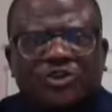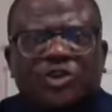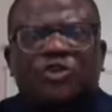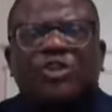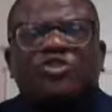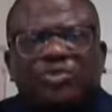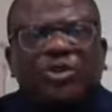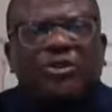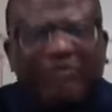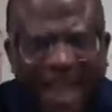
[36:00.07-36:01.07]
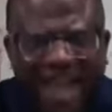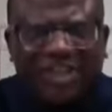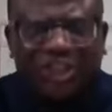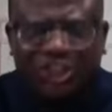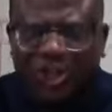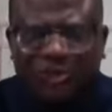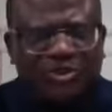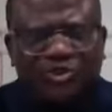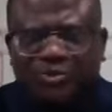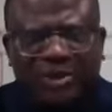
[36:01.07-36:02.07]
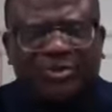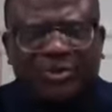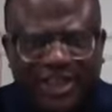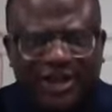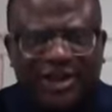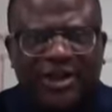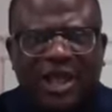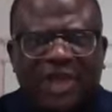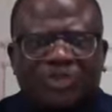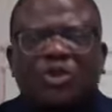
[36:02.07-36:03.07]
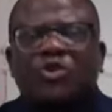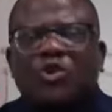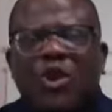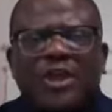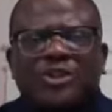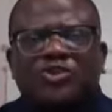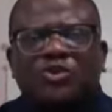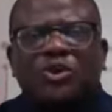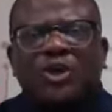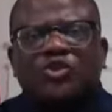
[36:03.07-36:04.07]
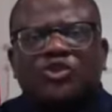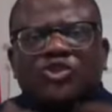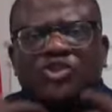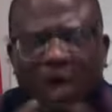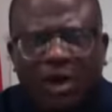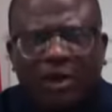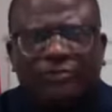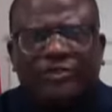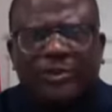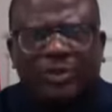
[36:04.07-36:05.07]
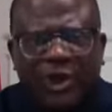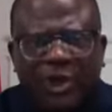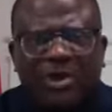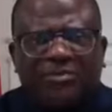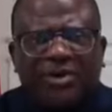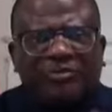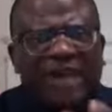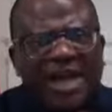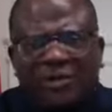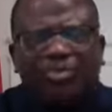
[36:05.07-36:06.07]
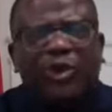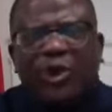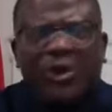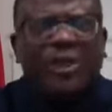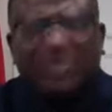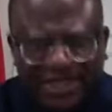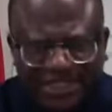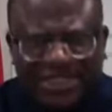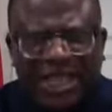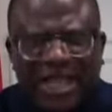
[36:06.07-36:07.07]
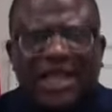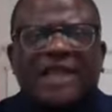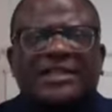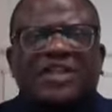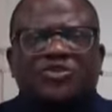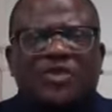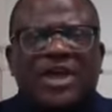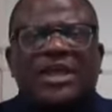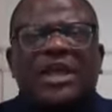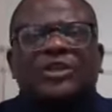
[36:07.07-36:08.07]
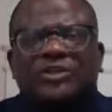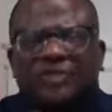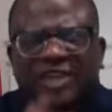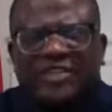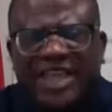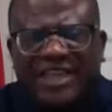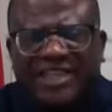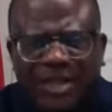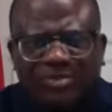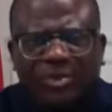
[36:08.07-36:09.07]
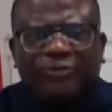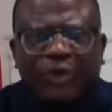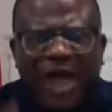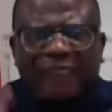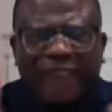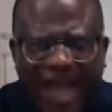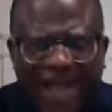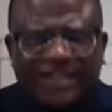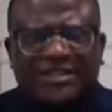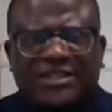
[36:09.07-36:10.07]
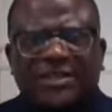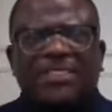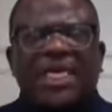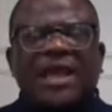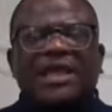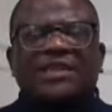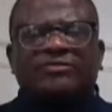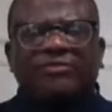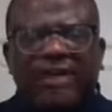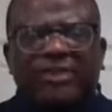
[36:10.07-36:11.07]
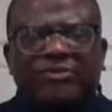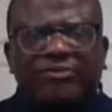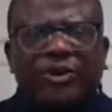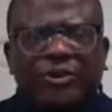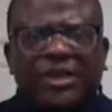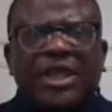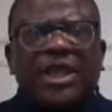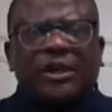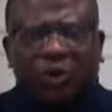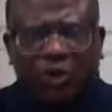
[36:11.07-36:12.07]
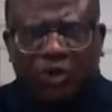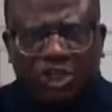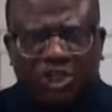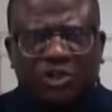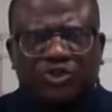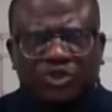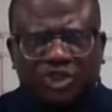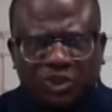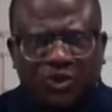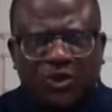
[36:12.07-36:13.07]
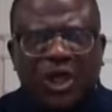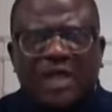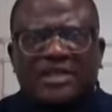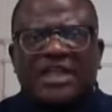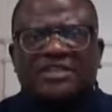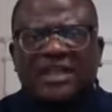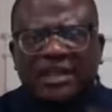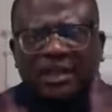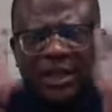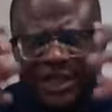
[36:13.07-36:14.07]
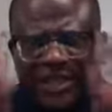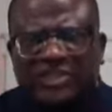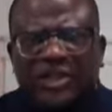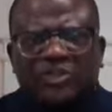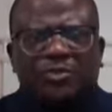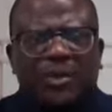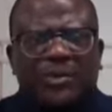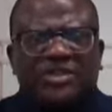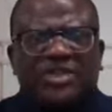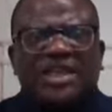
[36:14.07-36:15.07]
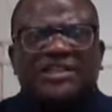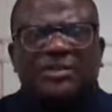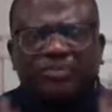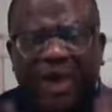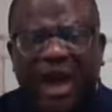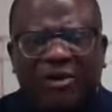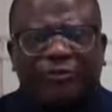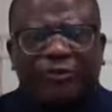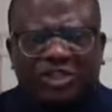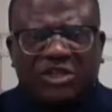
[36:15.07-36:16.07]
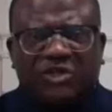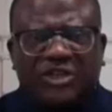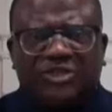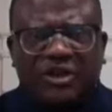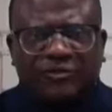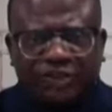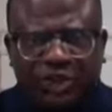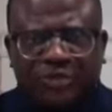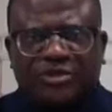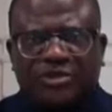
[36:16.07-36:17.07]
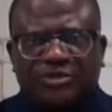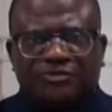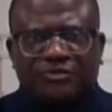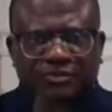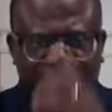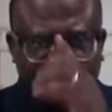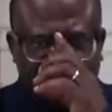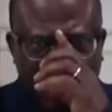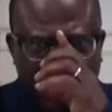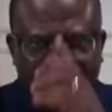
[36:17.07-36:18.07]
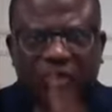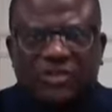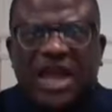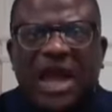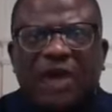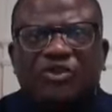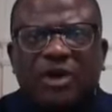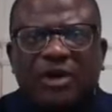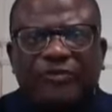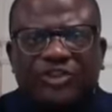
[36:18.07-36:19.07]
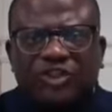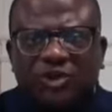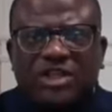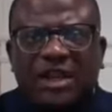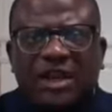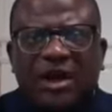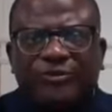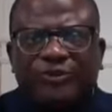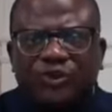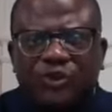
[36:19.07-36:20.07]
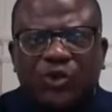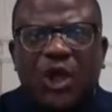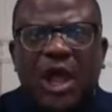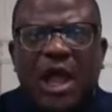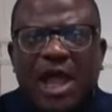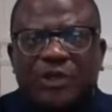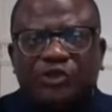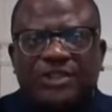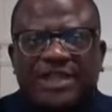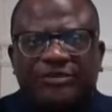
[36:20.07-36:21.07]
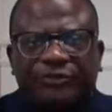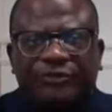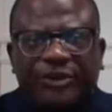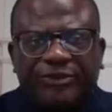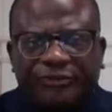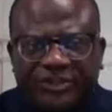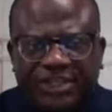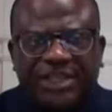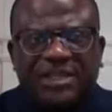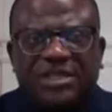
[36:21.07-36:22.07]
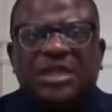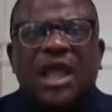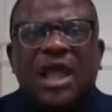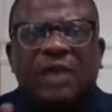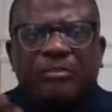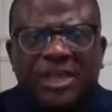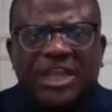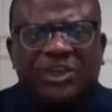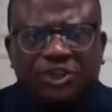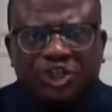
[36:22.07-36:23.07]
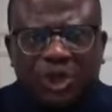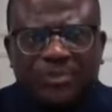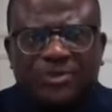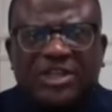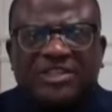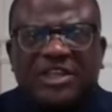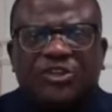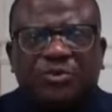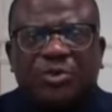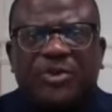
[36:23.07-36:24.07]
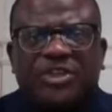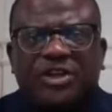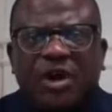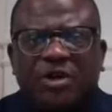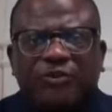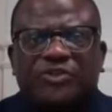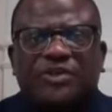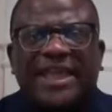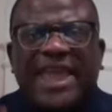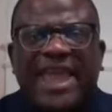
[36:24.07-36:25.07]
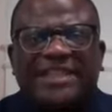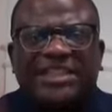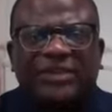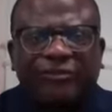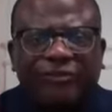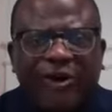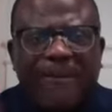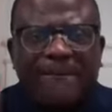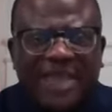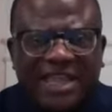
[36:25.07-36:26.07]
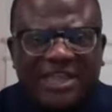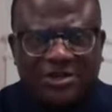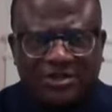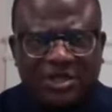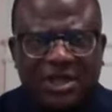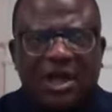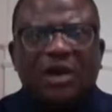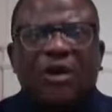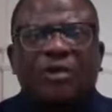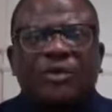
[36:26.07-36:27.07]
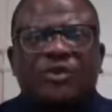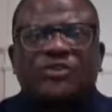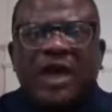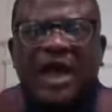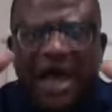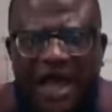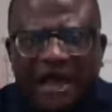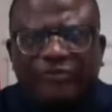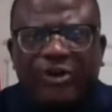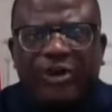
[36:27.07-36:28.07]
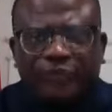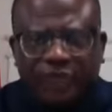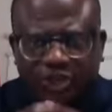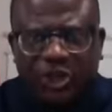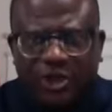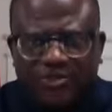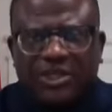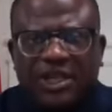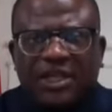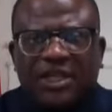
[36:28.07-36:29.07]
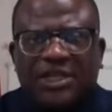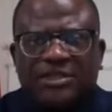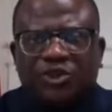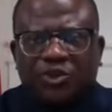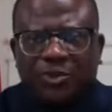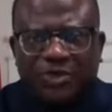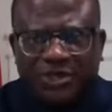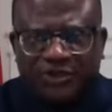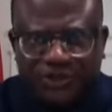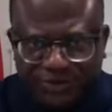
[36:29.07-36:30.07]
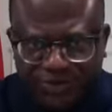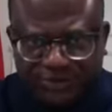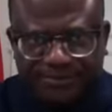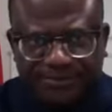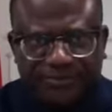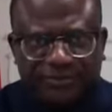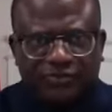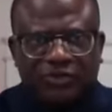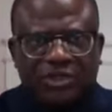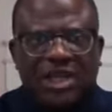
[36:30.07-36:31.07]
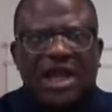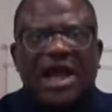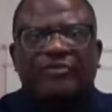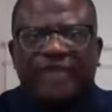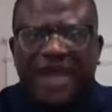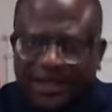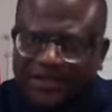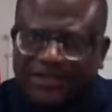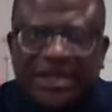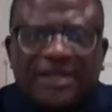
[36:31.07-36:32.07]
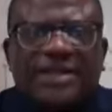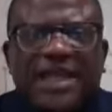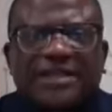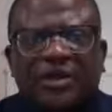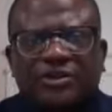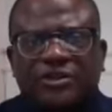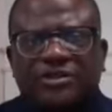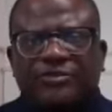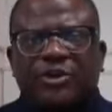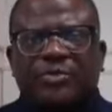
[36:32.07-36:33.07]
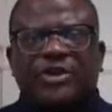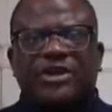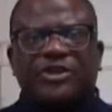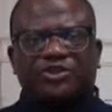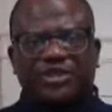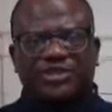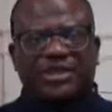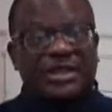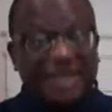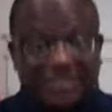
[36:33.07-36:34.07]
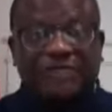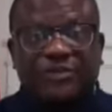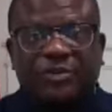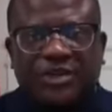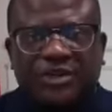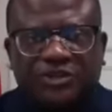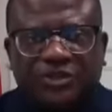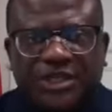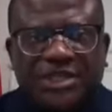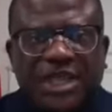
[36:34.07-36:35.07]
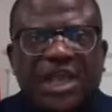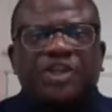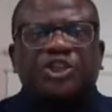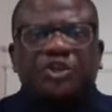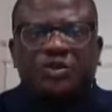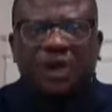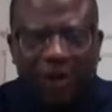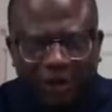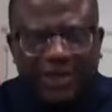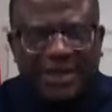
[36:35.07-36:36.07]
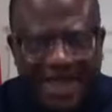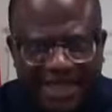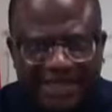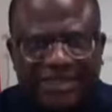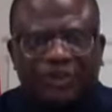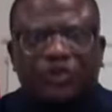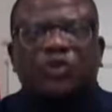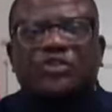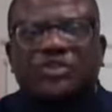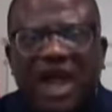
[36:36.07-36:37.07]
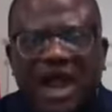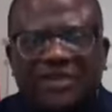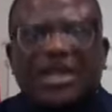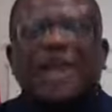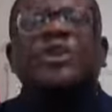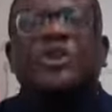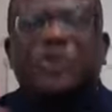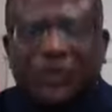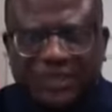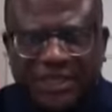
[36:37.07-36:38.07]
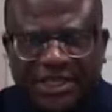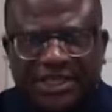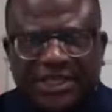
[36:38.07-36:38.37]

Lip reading: you're going to provide jobs to people there. So you're going to solve the problem of unemployment. And that's why this example for Afghanistan is very, very crucial to show that intellectual property is a powerful generator of jobs. Because out of a total of 215 million jobs, intellectual property covers 84 million. Almost half of the jobs in the European Union. Afghanistan and other developing countries and least developed countries should organize to start using